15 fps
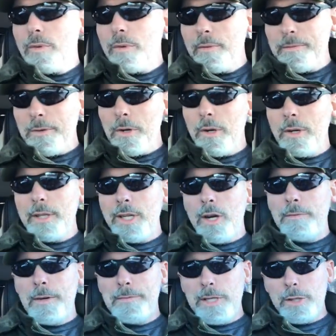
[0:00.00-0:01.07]
for
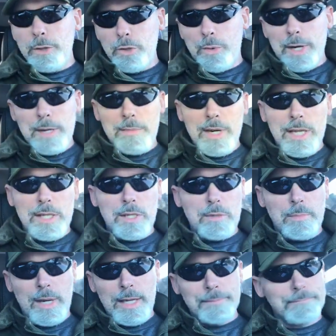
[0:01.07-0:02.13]
15 or 20 minutes,
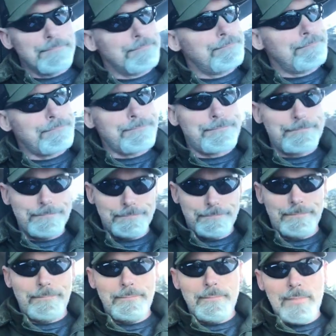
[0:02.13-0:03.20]
but
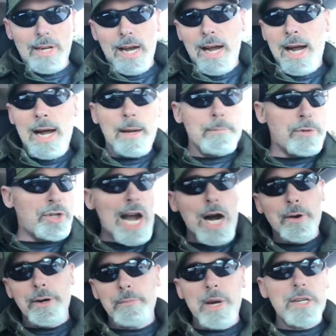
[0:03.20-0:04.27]
I'm
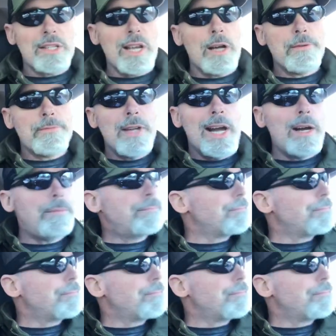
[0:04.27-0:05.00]
showering myself now.